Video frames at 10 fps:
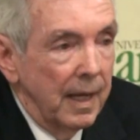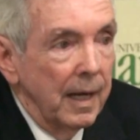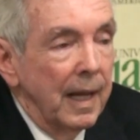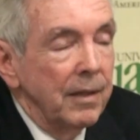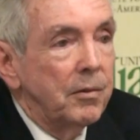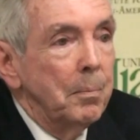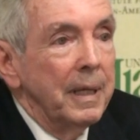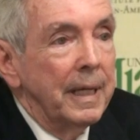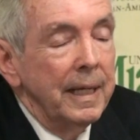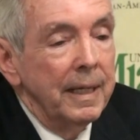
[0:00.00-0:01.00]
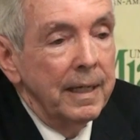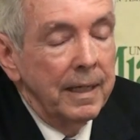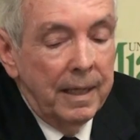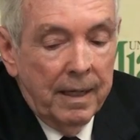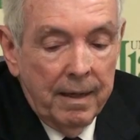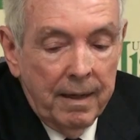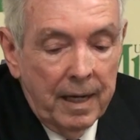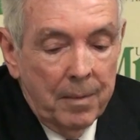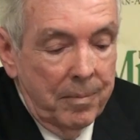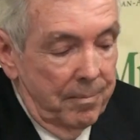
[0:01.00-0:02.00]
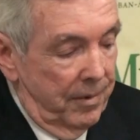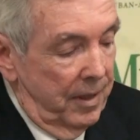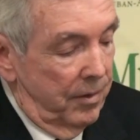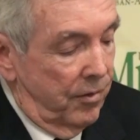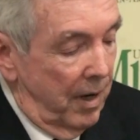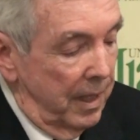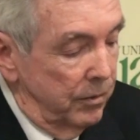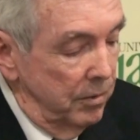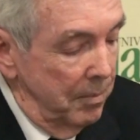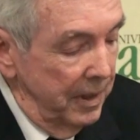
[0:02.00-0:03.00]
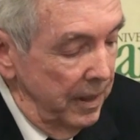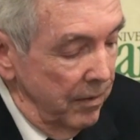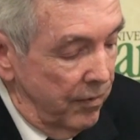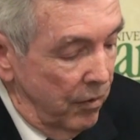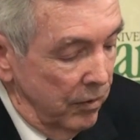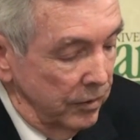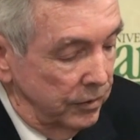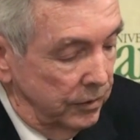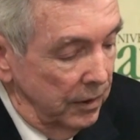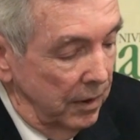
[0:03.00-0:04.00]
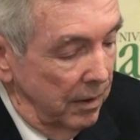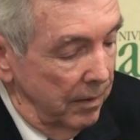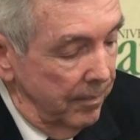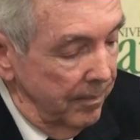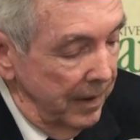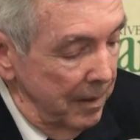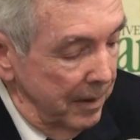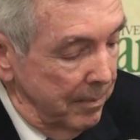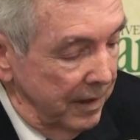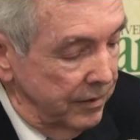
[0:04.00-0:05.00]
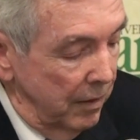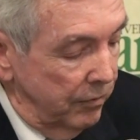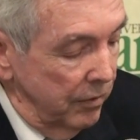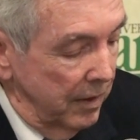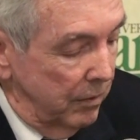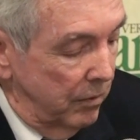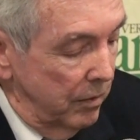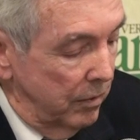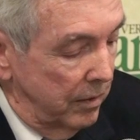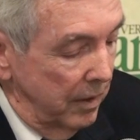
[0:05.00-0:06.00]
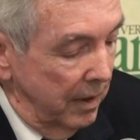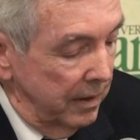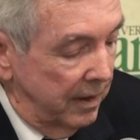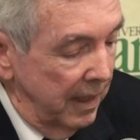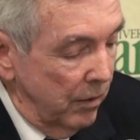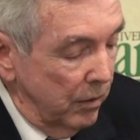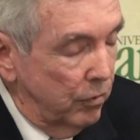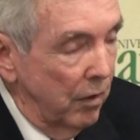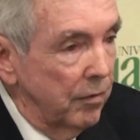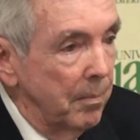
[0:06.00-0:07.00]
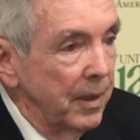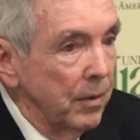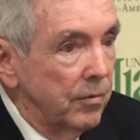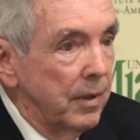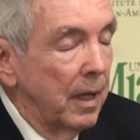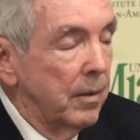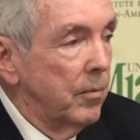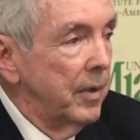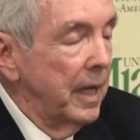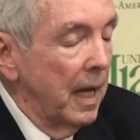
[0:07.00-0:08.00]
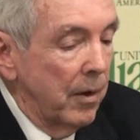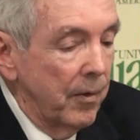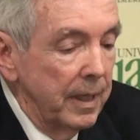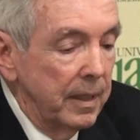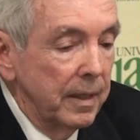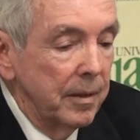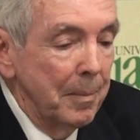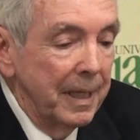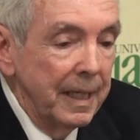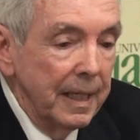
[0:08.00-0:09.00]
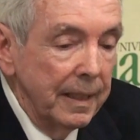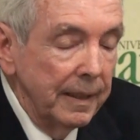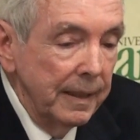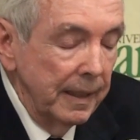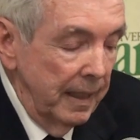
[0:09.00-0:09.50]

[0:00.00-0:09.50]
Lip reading: Let's begin, and I'm going to try to be, of course, limit myself to the 10 or 12 minutes that we agreed at the beginning.